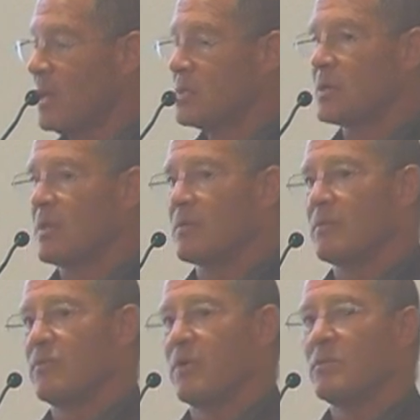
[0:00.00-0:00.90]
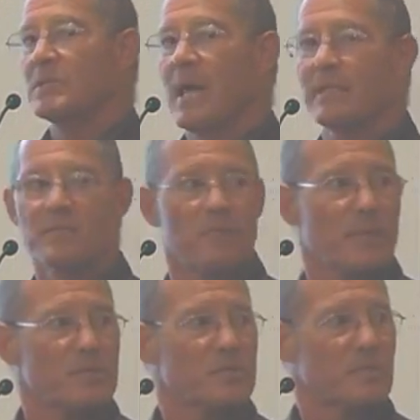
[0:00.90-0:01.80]
so those kinds of
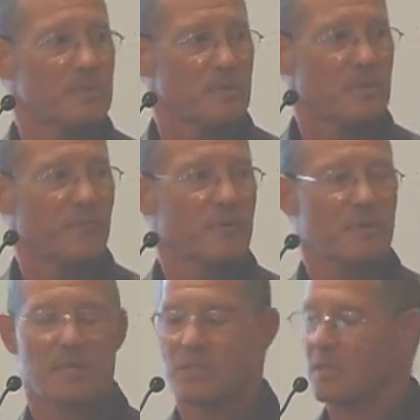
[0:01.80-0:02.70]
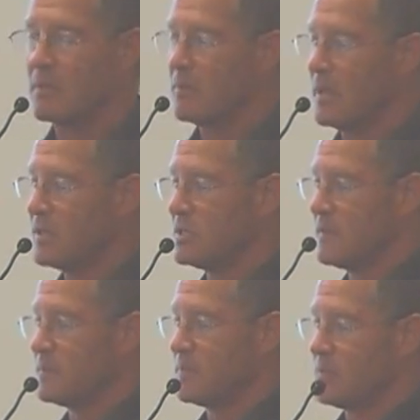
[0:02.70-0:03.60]
relationships are different. And so the
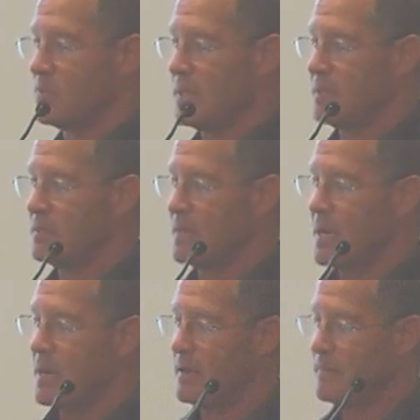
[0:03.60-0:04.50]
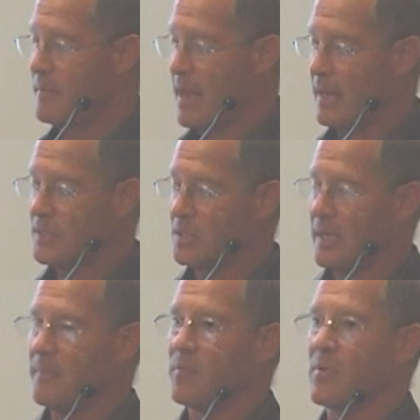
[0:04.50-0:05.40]
relationships between biological
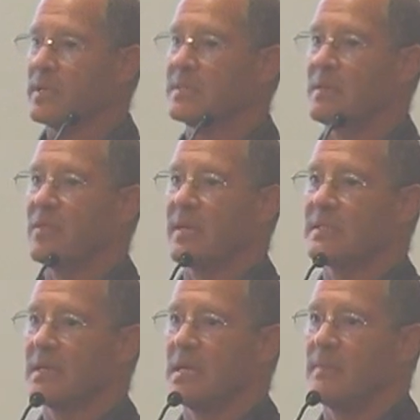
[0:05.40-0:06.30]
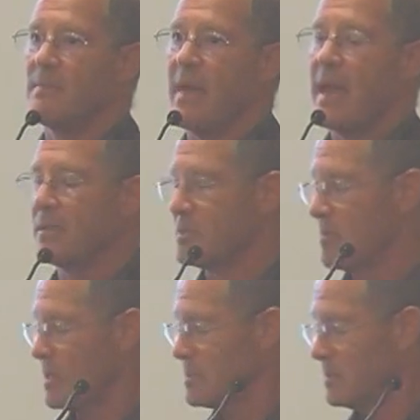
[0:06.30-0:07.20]
endpoints and things that can be managed
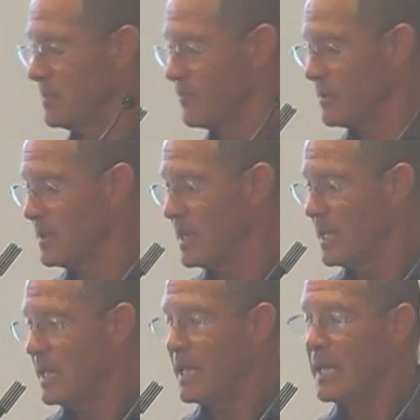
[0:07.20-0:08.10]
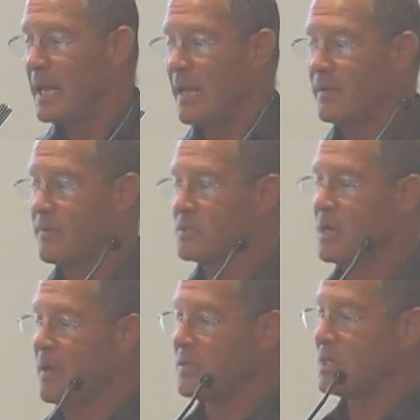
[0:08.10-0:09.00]
are also different. And then there's
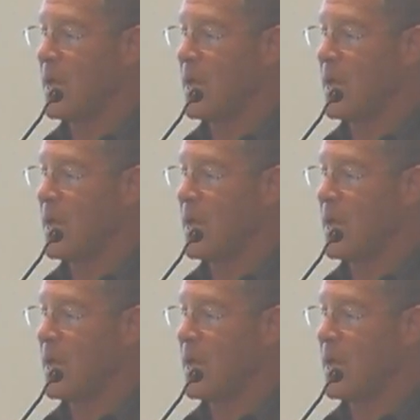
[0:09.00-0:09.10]
all the